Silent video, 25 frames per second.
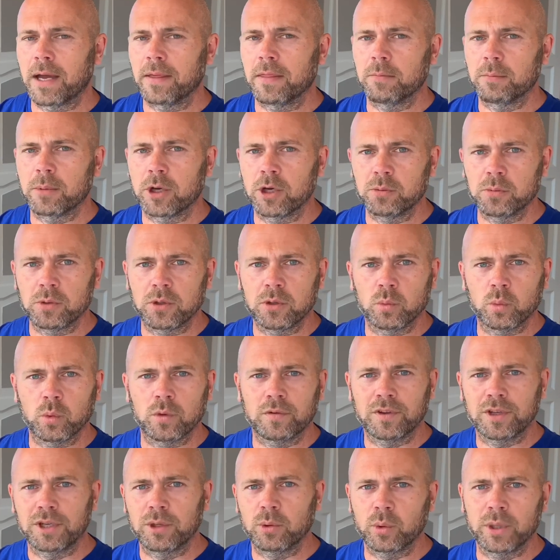the moment,
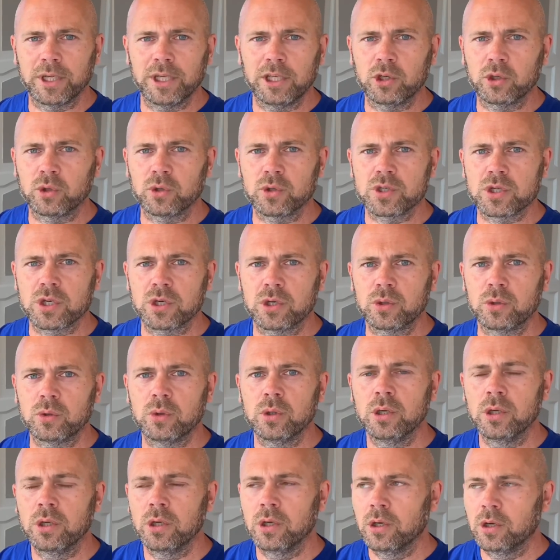within a week or two
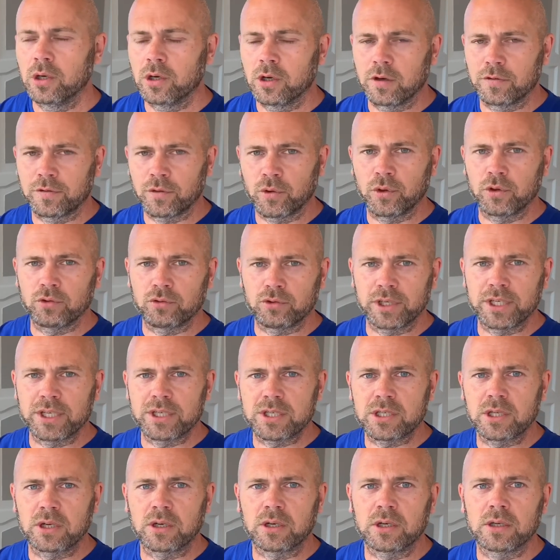of on the
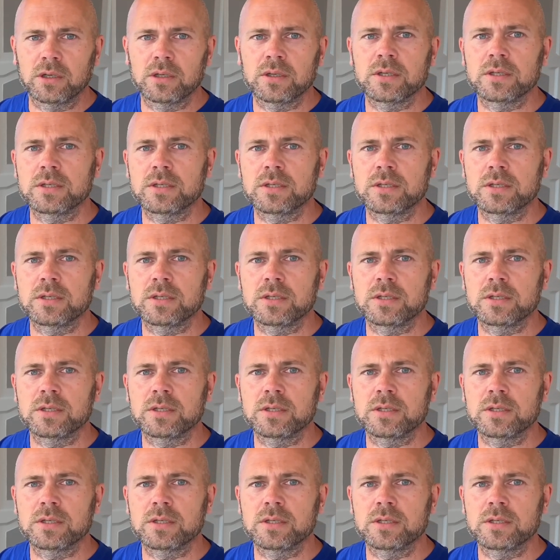restart.